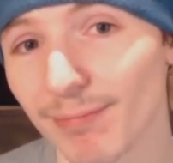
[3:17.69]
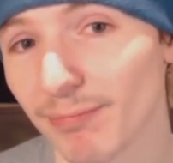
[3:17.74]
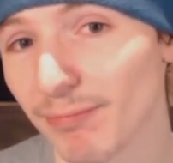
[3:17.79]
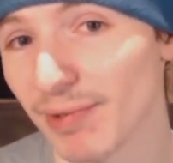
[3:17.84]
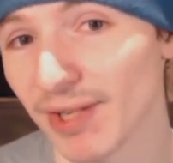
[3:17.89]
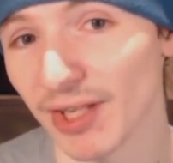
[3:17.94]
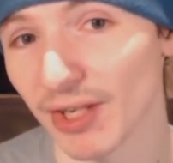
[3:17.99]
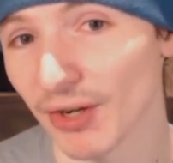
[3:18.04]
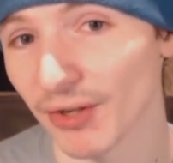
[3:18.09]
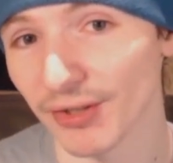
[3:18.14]

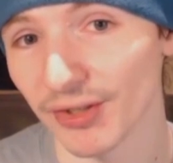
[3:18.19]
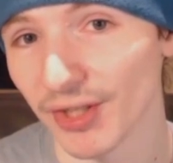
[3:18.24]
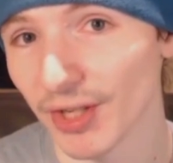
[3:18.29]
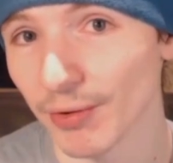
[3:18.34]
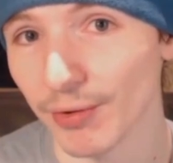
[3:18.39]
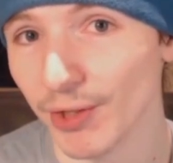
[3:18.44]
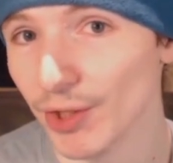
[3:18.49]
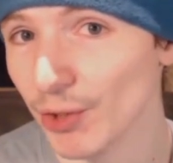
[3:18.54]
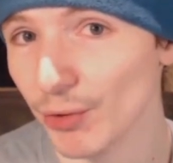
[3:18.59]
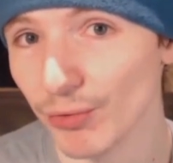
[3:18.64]
because
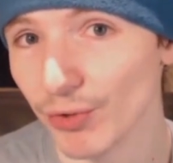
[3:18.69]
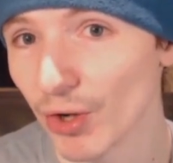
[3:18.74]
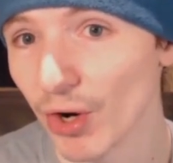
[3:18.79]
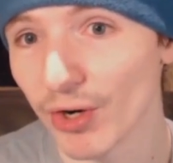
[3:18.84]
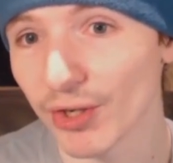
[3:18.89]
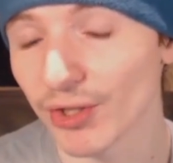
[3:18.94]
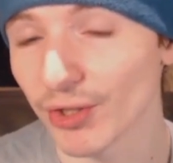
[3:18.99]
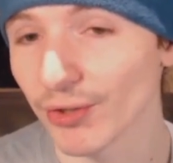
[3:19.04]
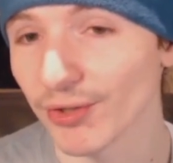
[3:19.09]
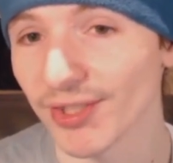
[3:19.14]
they're new
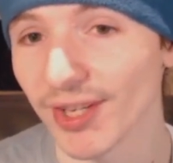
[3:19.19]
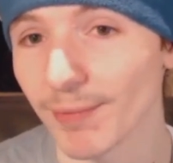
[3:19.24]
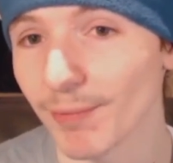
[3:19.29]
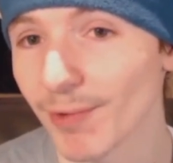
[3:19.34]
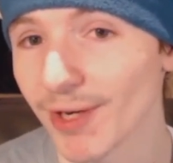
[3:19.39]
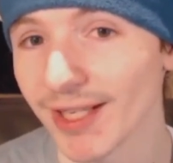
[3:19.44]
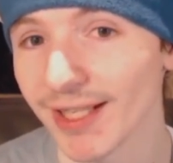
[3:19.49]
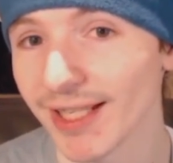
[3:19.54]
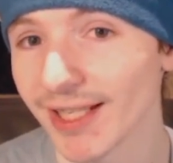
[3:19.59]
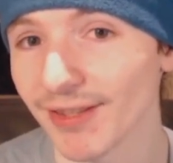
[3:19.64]
doctors and
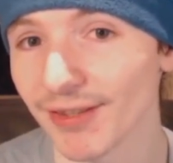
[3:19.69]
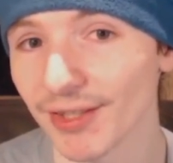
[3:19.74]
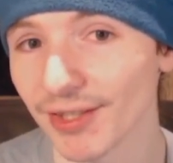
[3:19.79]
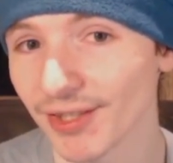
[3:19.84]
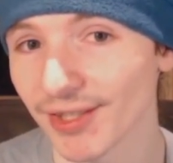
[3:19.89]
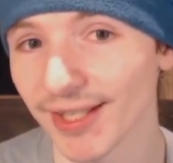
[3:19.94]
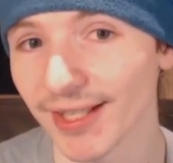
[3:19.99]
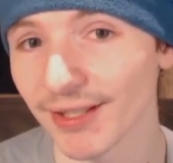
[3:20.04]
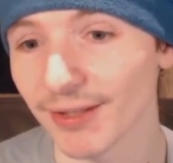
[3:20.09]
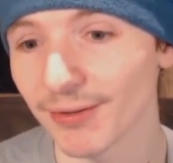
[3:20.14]
we need the
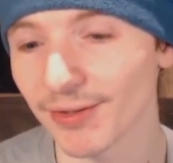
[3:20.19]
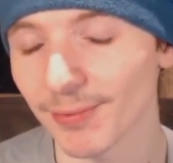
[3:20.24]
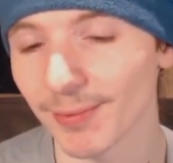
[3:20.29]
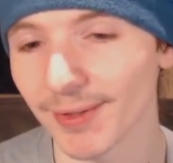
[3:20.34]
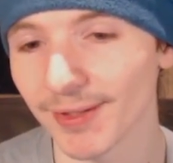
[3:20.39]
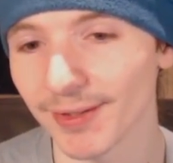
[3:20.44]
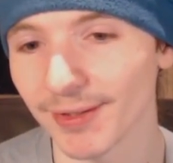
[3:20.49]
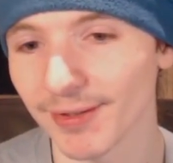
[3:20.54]
skills.